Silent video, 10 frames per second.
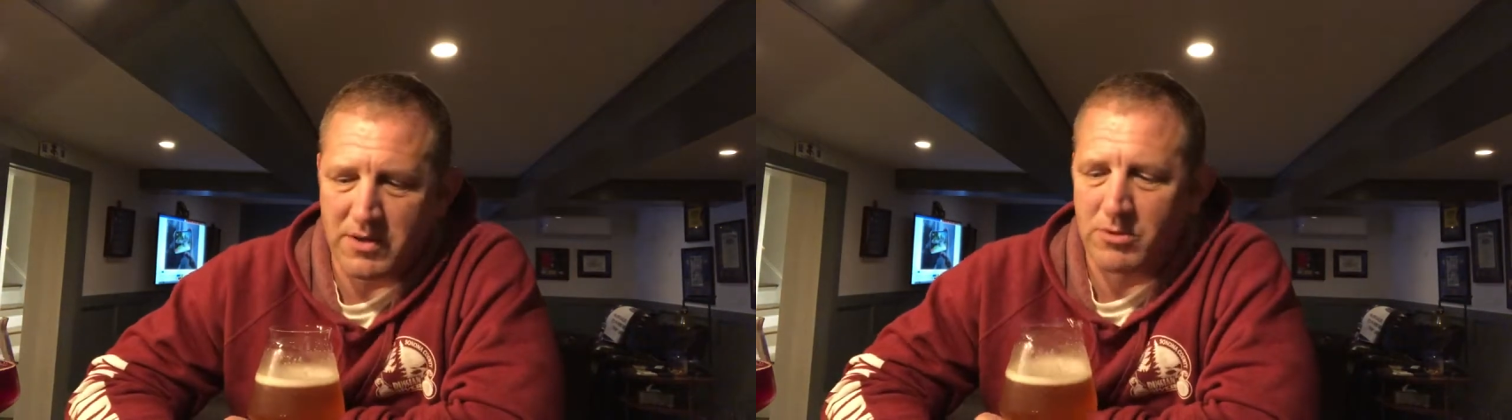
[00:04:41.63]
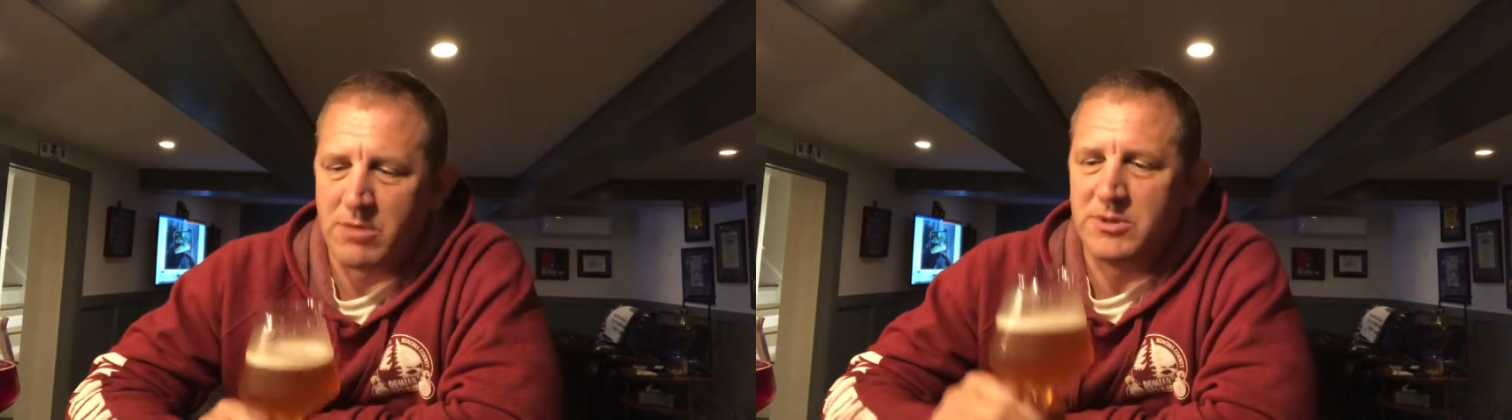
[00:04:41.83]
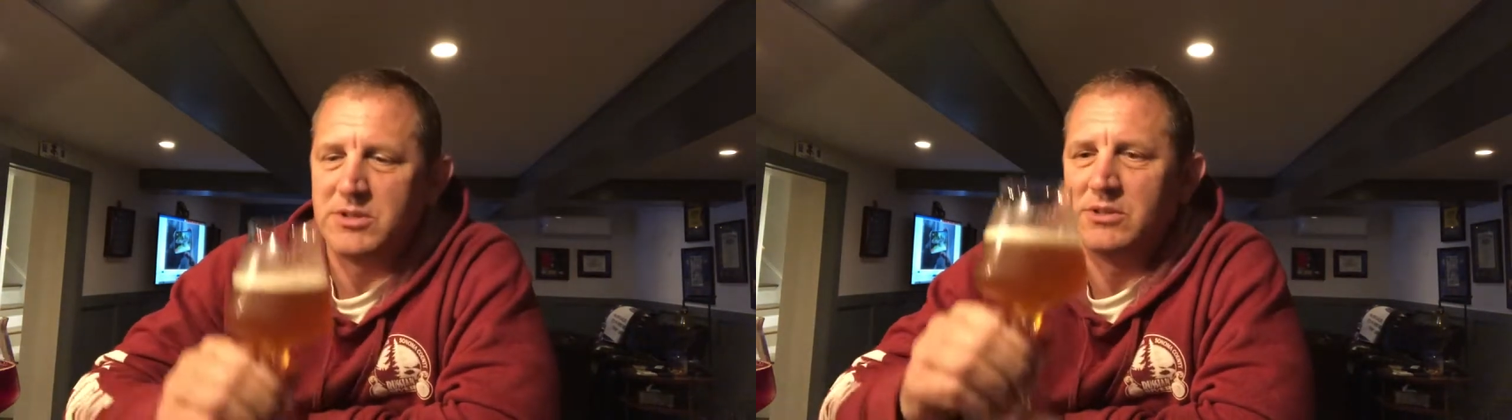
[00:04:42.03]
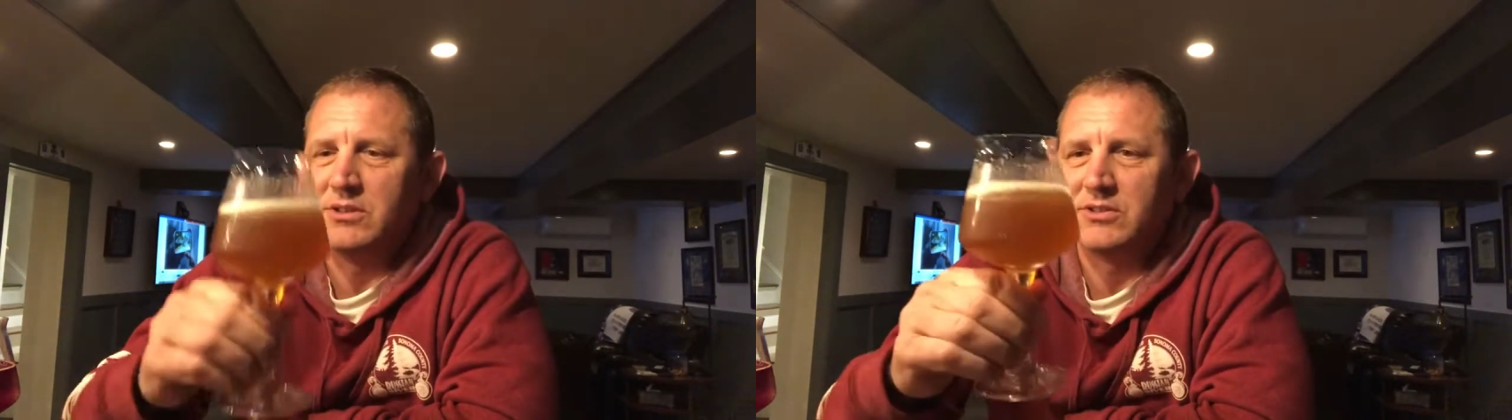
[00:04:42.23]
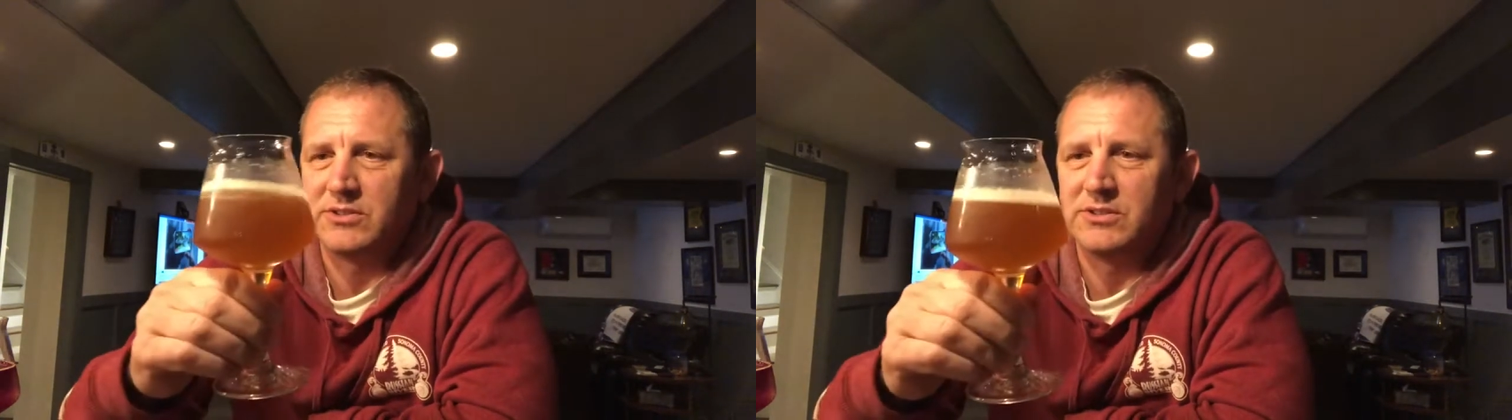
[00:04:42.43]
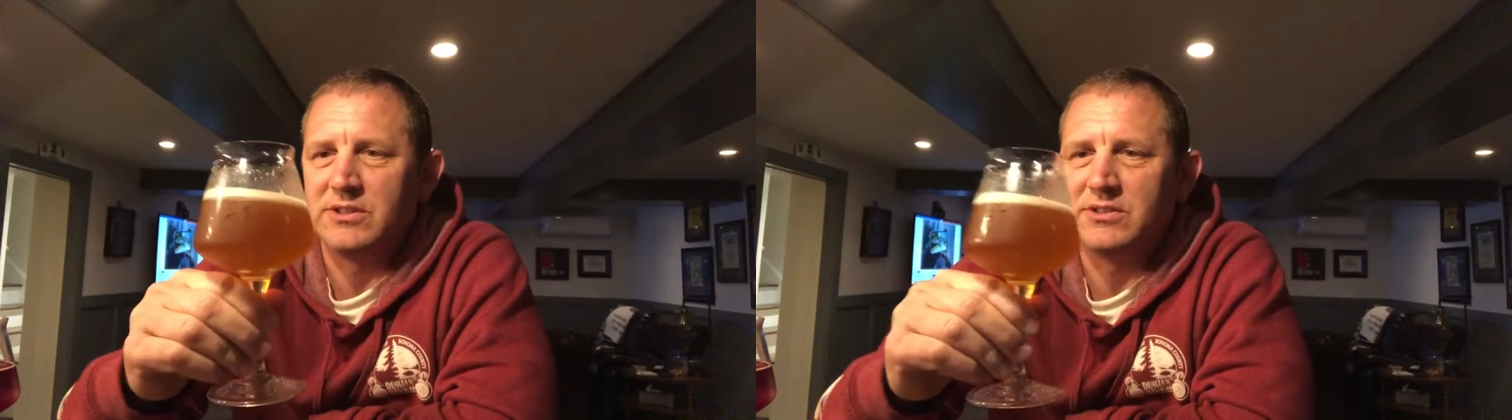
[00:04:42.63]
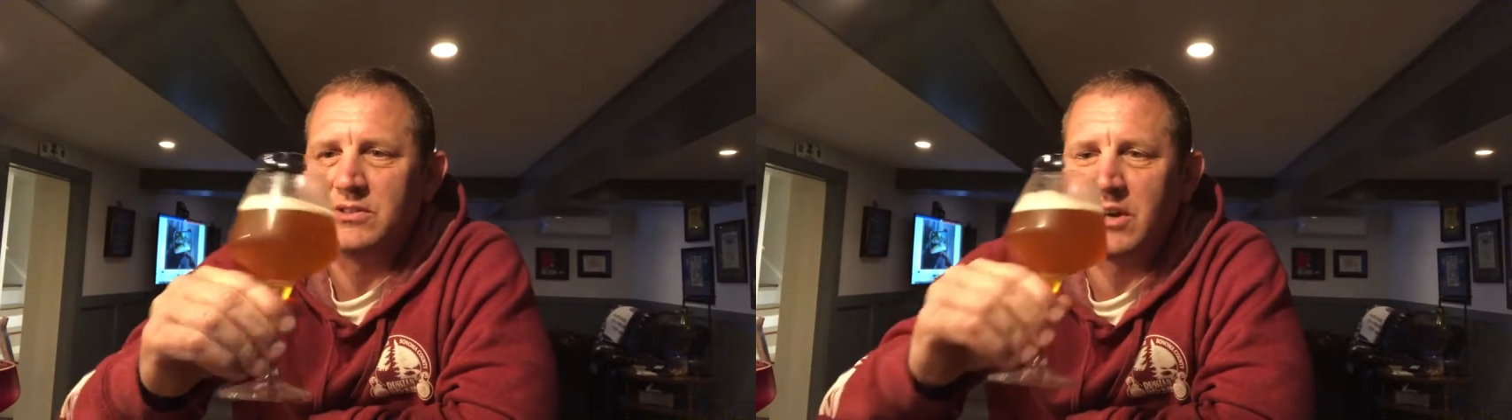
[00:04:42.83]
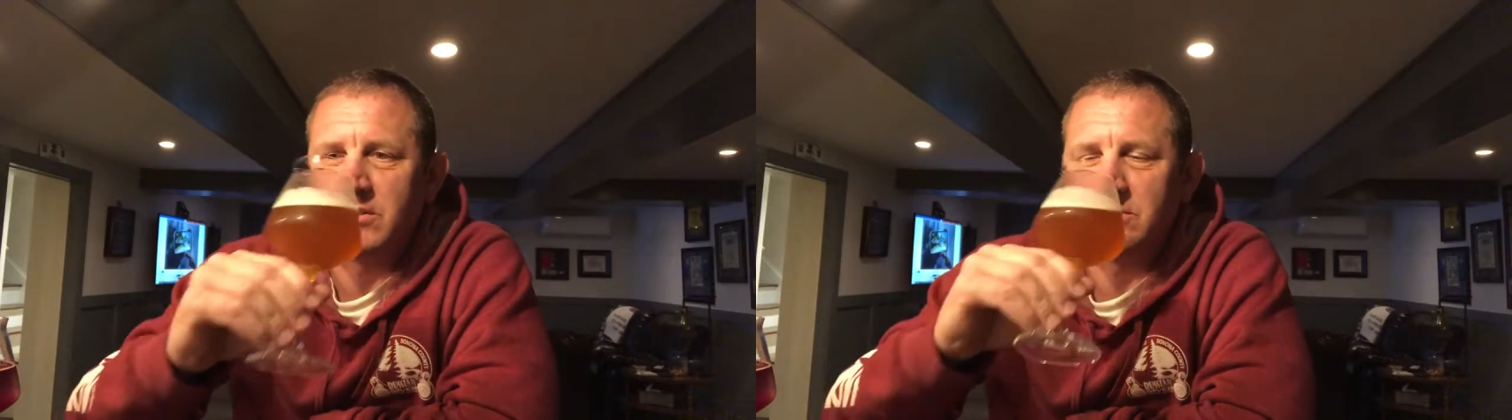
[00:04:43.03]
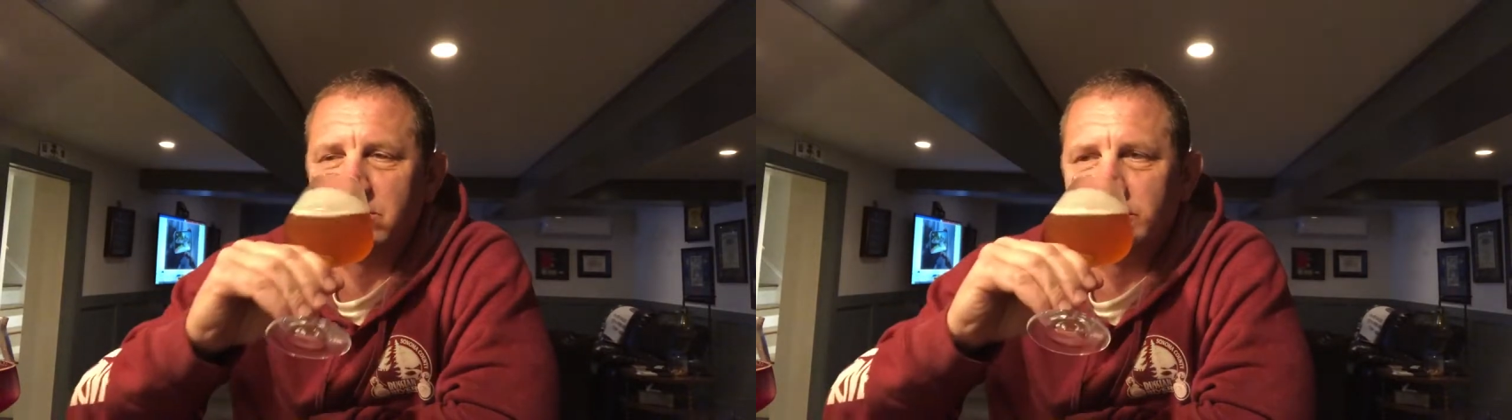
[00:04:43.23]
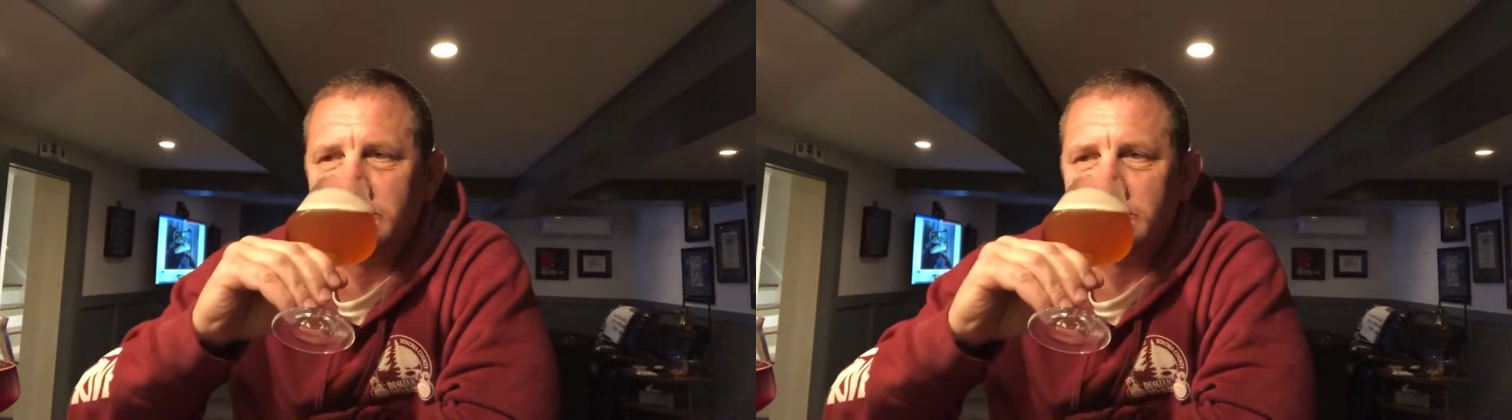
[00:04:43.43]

the aroma, dude. This is, this is awesome.